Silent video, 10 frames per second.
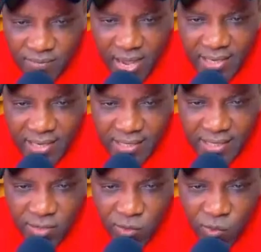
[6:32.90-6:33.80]
and this
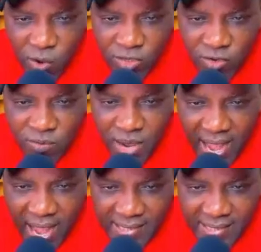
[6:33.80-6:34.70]
is the worth of my
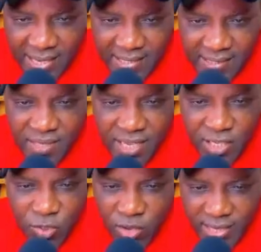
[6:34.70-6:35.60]
asset
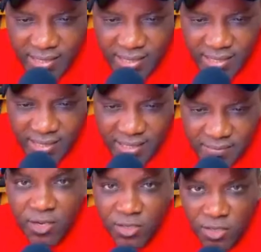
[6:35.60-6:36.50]
in USDT.
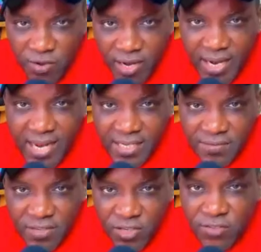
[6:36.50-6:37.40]
Don't forget that
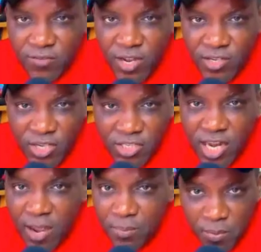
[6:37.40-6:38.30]
this video is for
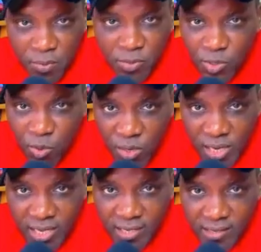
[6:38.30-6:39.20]
educational purpose
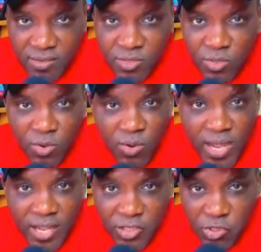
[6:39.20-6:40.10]
only, so
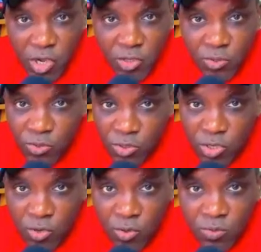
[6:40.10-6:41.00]
ensure you do
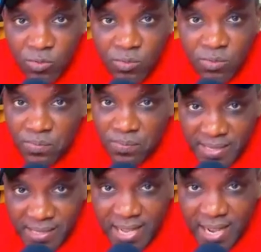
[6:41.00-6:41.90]
your own
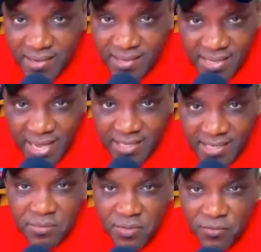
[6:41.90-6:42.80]
personal research
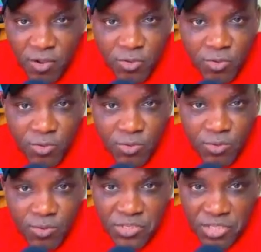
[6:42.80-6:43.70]
before you
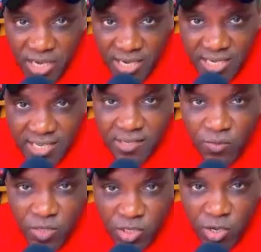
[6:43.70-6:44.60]
trade
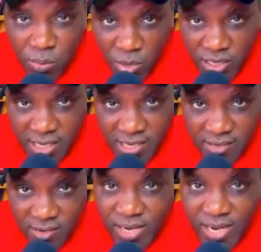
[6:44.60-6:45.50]
with your money
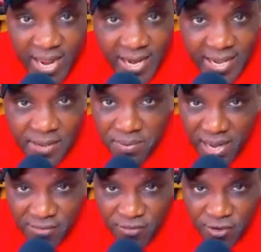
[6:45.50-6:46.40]
on any
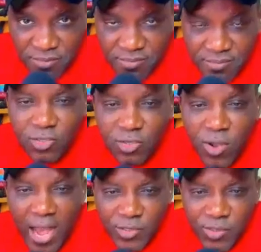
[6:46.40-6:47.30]
platform.
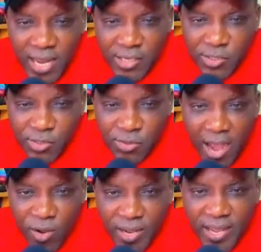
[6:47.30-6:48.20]
So as soon as you
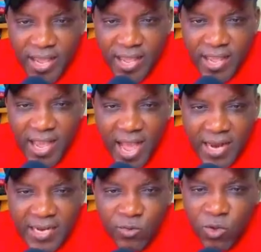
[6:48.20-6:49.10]
are okay
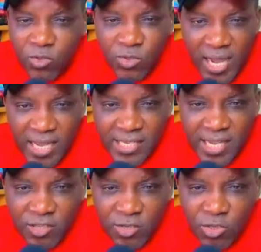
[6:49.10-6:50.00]
and you want to cash
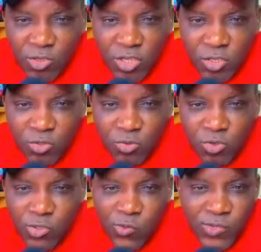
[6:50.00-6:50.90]
out, all you just need to do
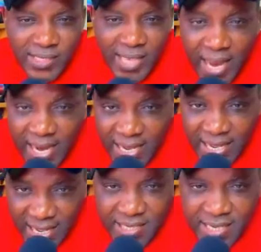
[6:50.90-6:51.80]
is to sell
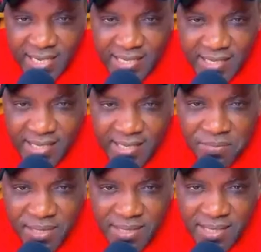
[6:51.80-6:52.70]
this
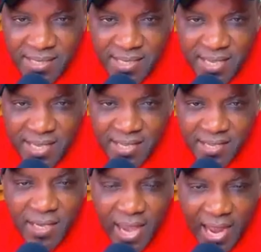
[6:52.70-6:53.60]
BTC.
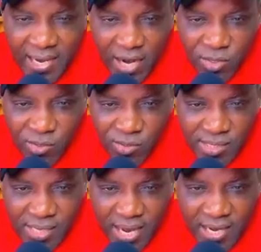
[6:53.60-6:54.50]
And how do you
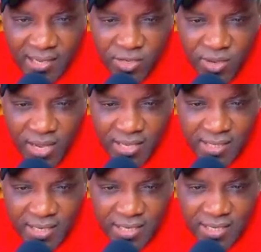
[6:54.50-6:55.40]
sell? You can
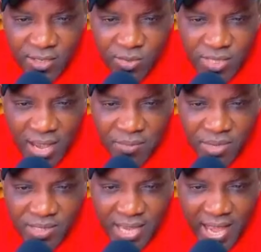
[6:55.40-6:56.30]
see this is the total
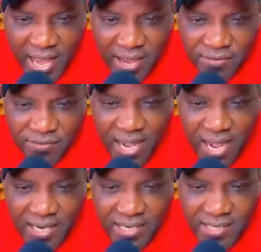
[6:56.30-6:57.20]
amount I have,
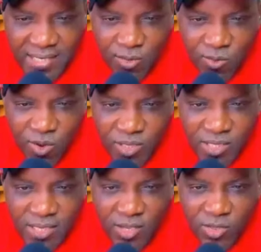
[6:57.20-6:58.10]
and this is the
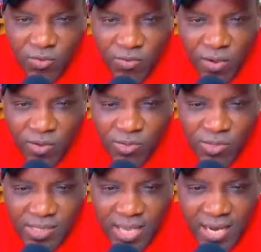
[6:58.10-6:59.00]
worth. So if I want to
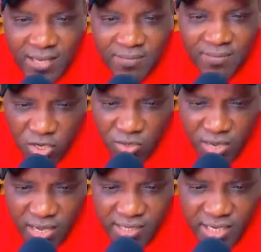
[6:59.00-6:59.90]
sell, you can see